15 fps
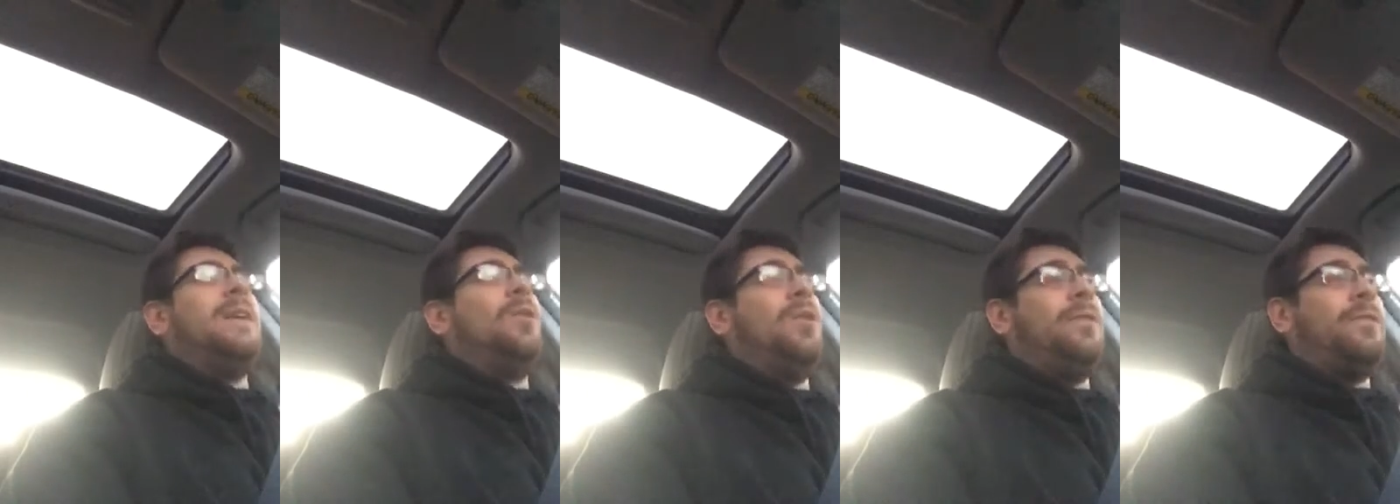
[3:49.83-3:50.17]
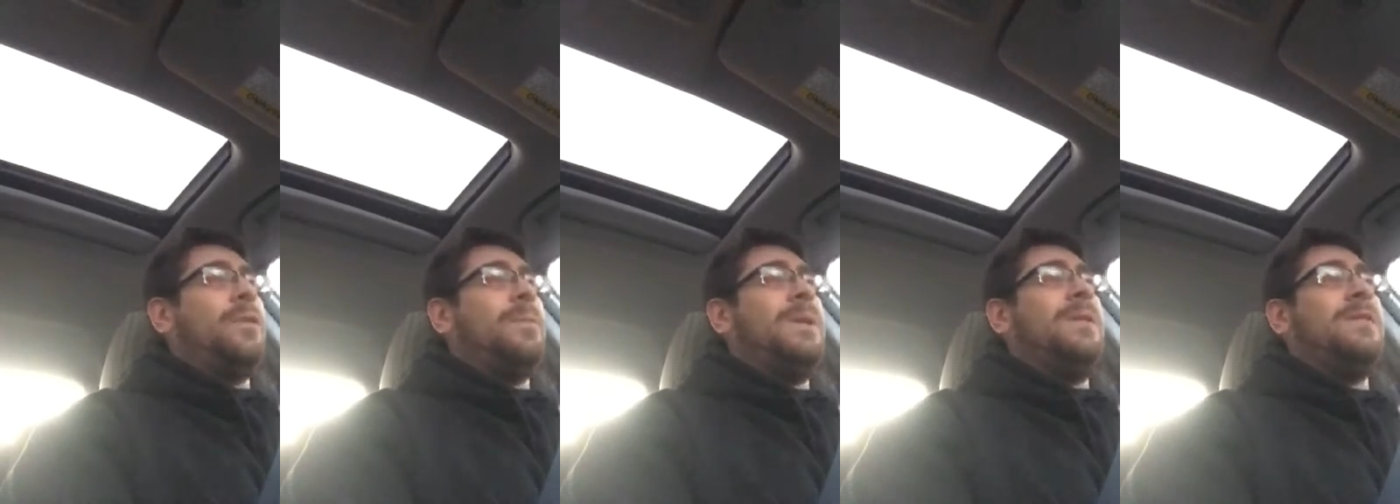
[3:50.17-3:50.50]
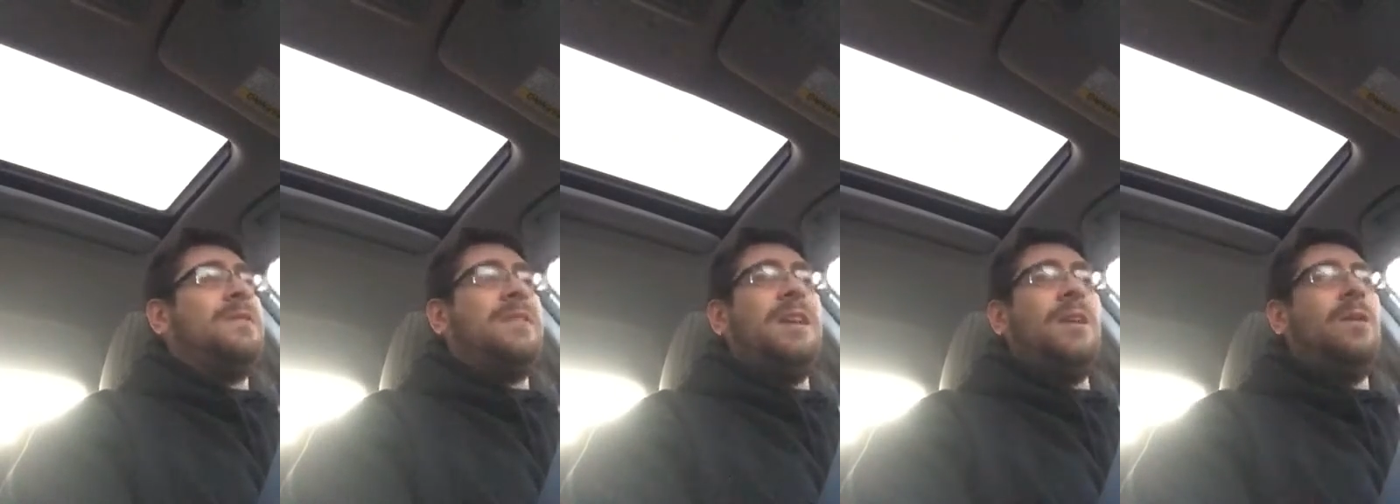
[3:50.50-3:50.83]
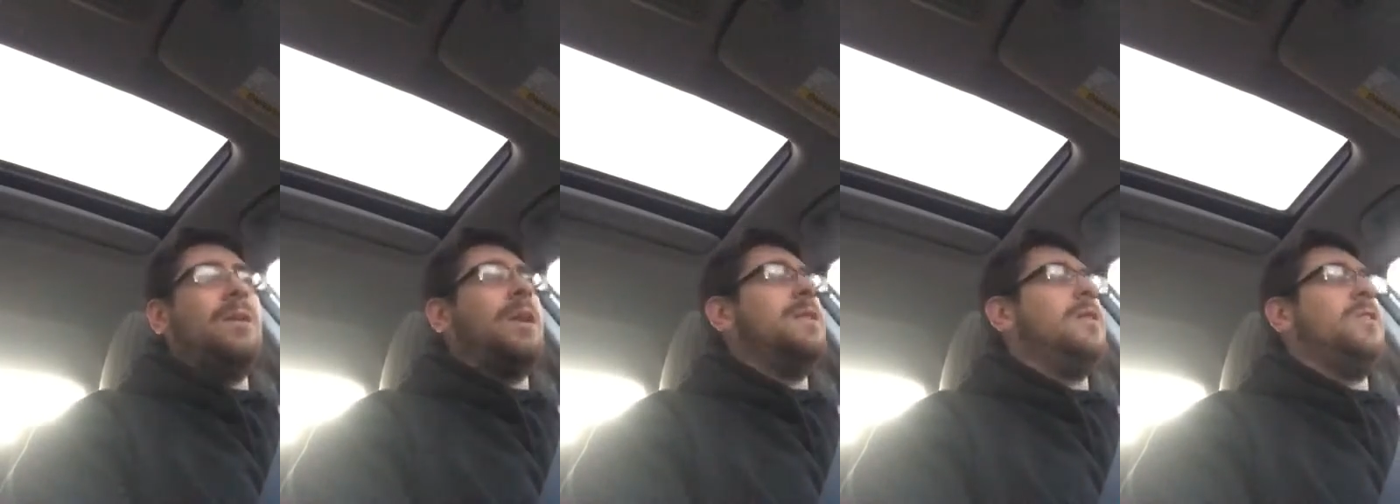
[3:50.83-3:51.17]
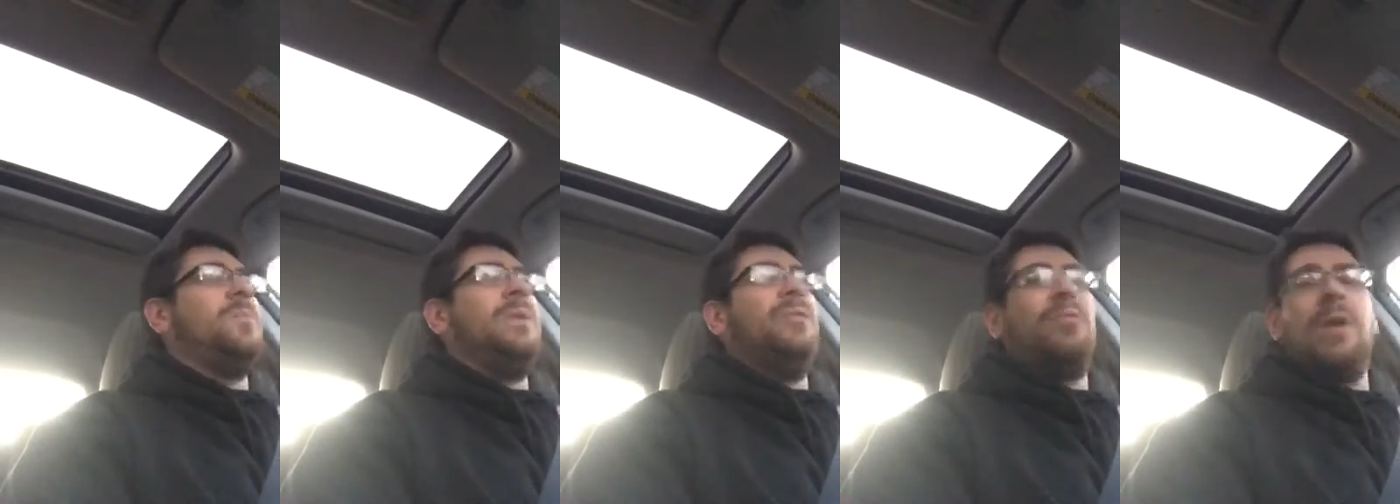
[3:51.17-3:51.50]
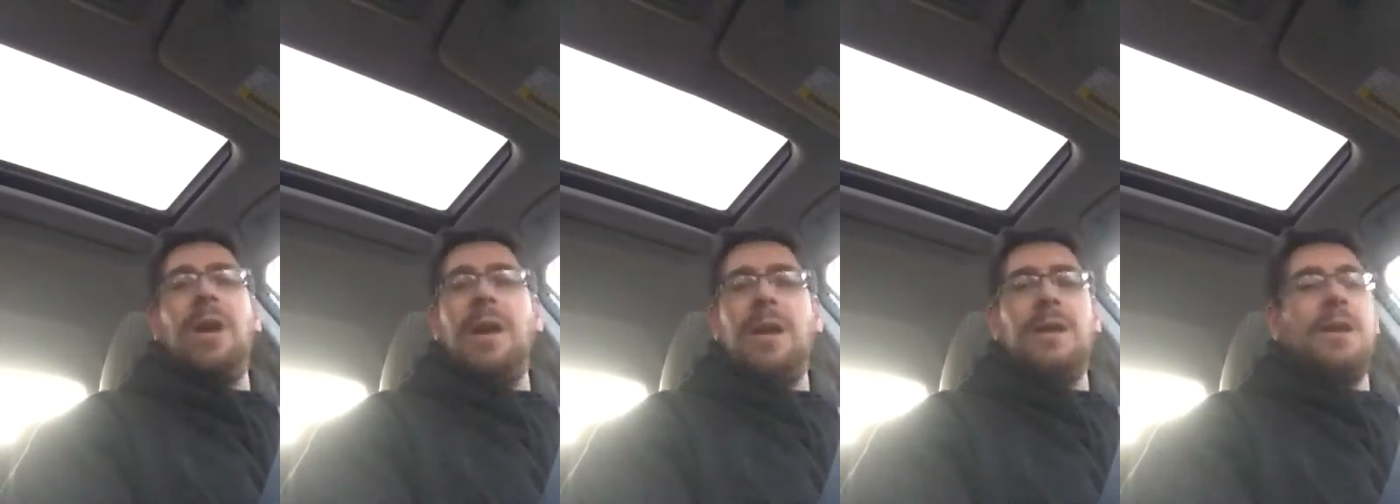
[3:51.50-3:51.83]
they offered me this deal. Could this be
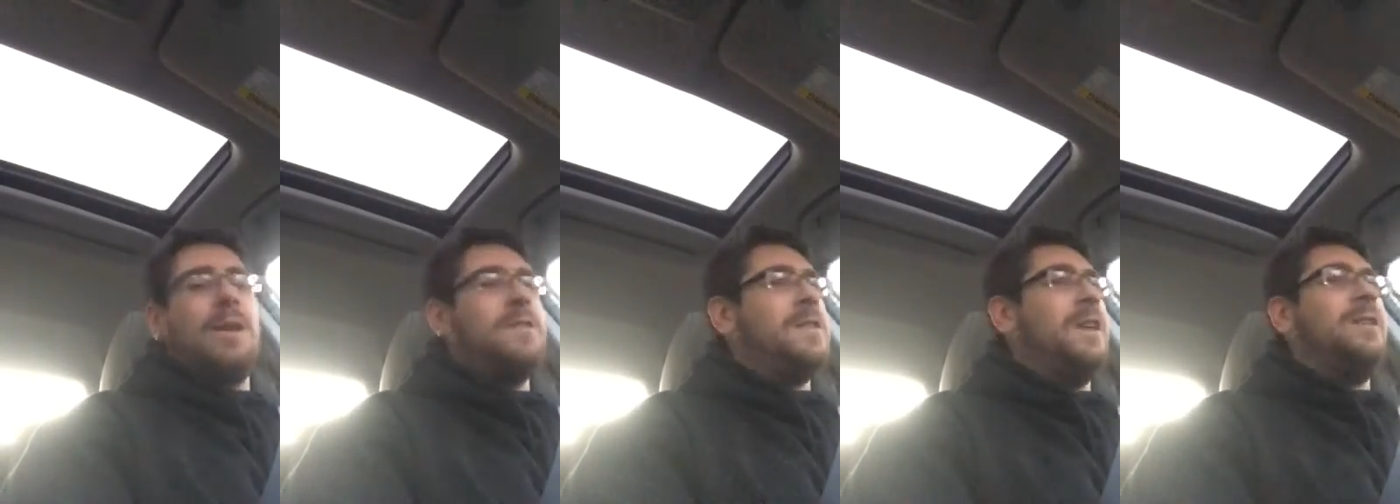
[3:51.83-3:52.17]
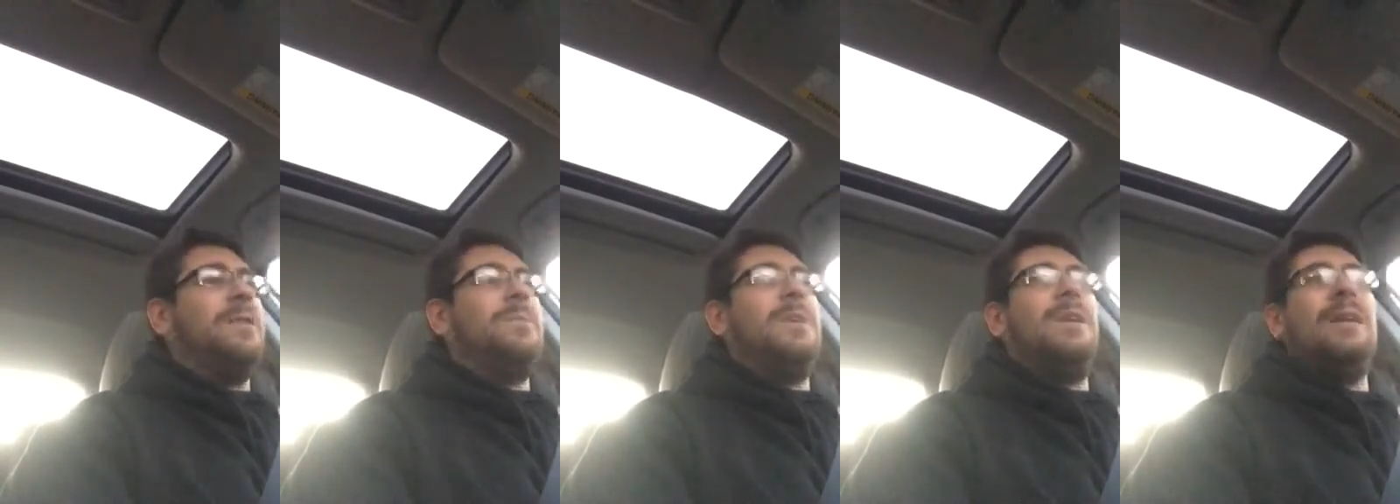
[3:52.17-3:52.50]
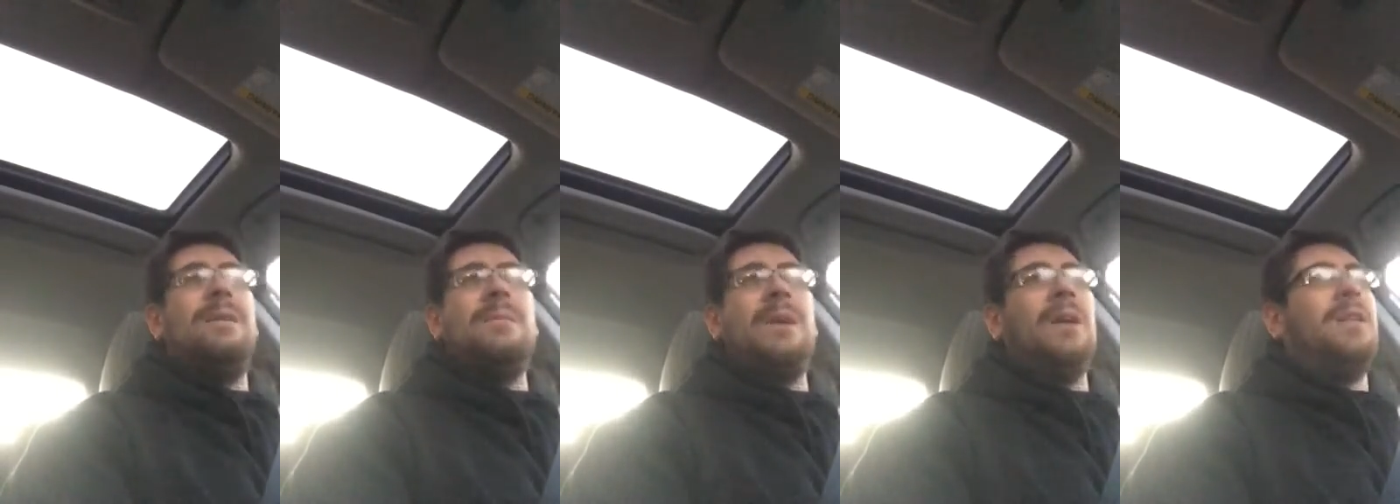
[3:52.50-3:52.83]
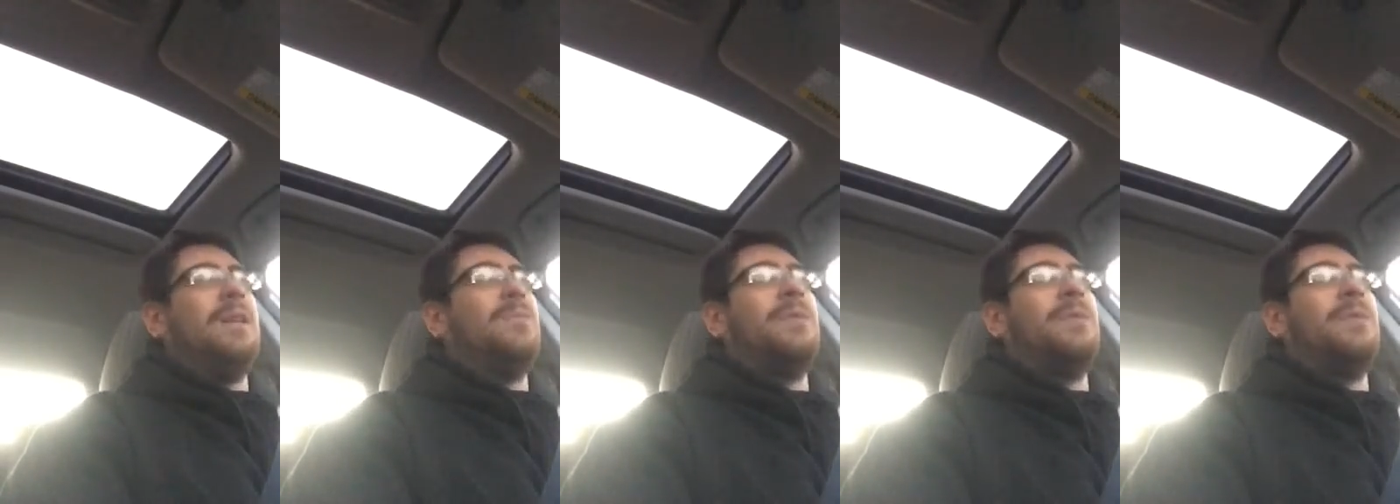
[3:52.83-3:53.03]
right? I sent him the email.